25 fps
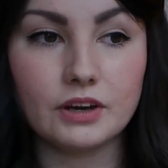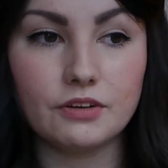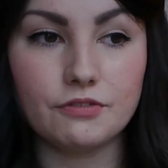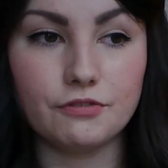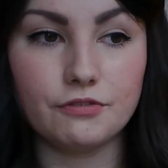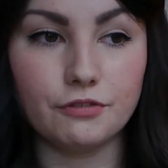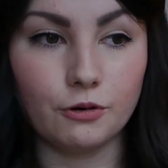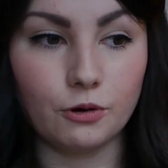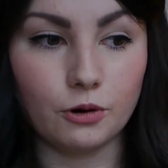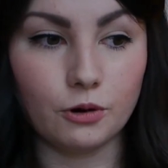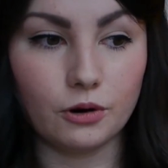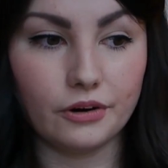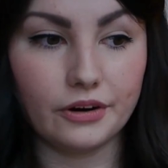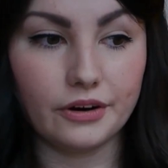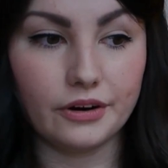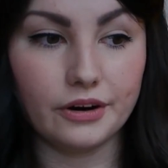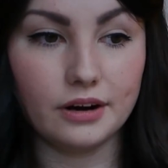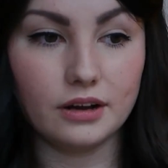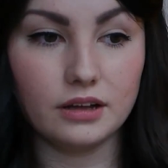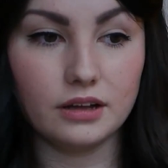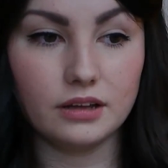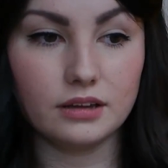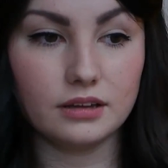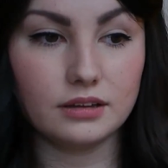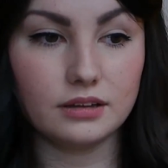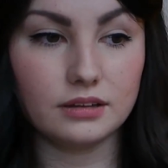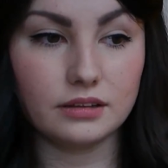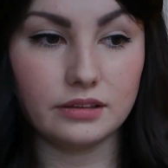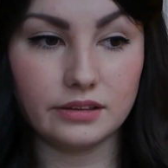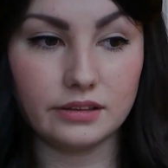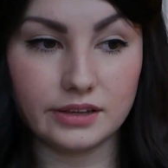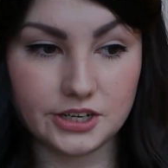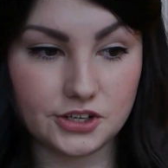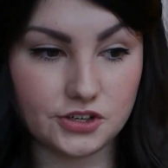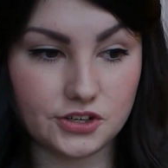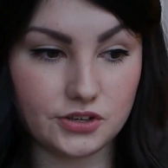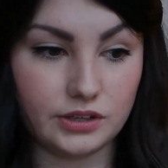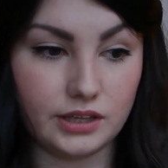for
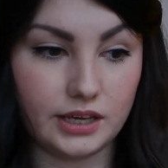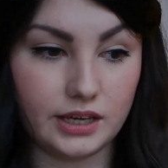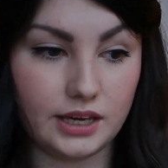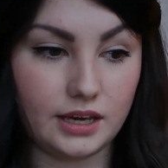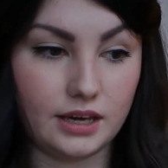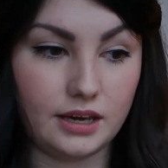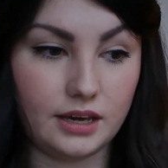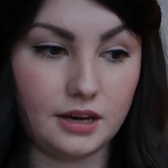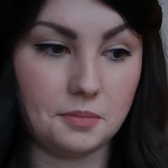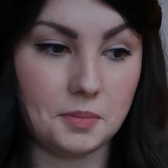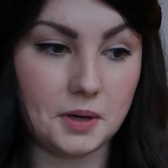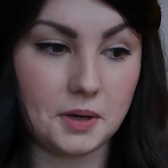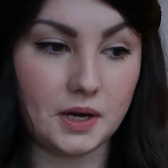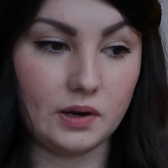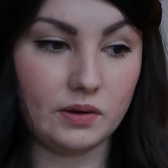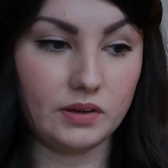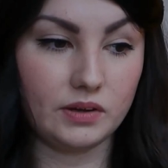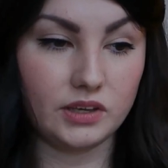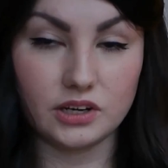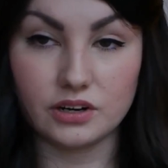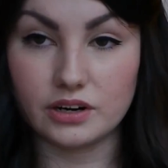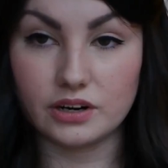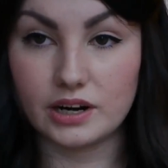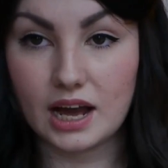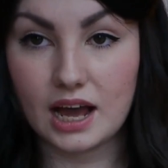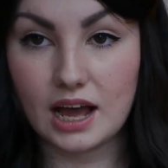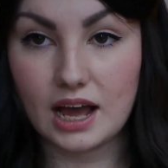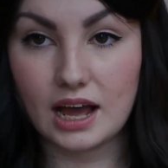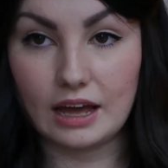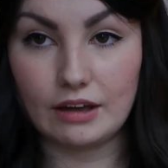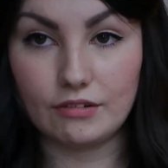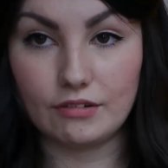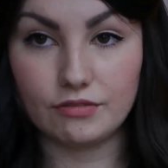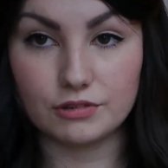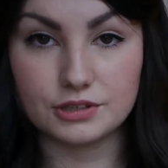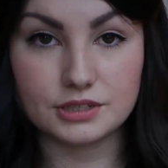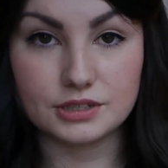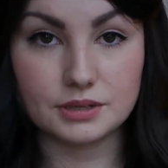literally about a year and a
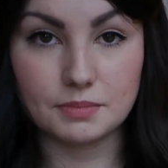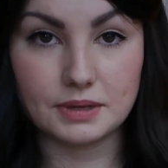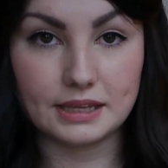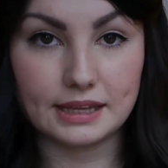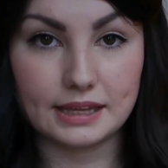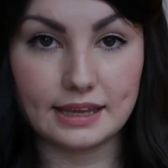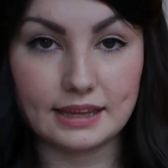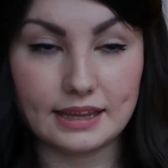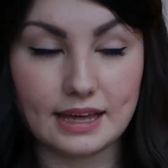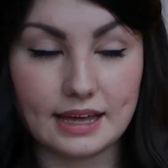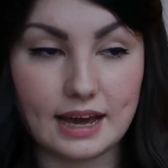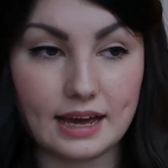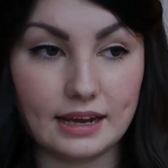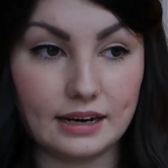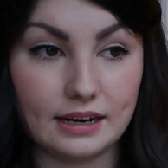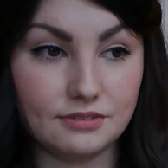half or something like that,